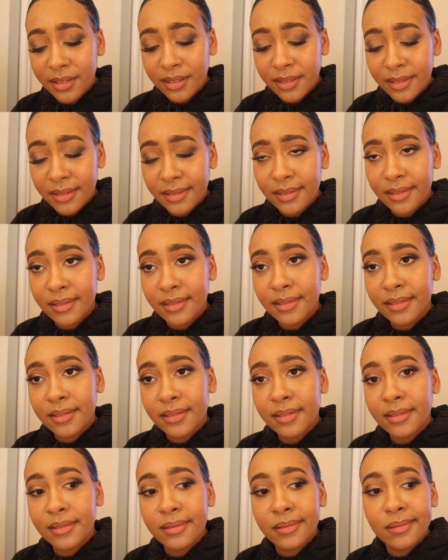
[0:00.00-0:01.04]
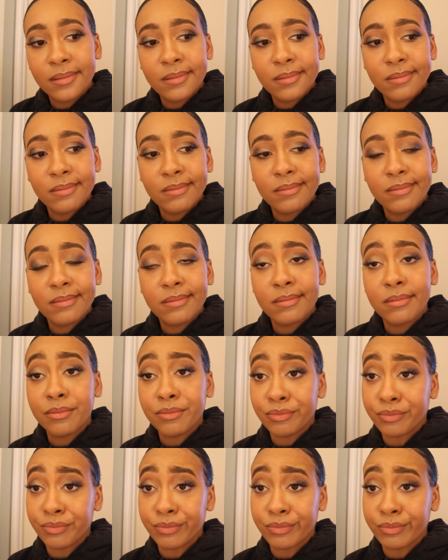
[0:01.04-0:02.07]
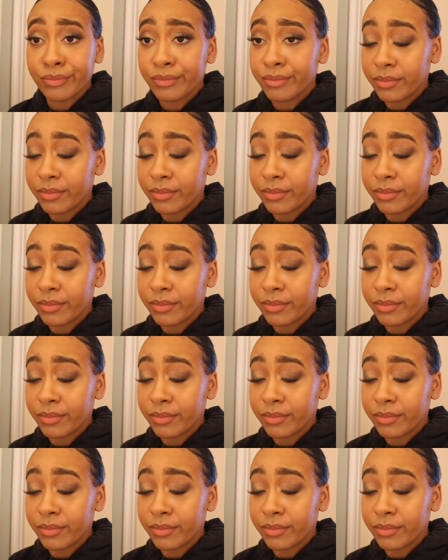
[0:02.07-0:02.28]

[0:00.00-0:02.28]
No one is speaking in this clip.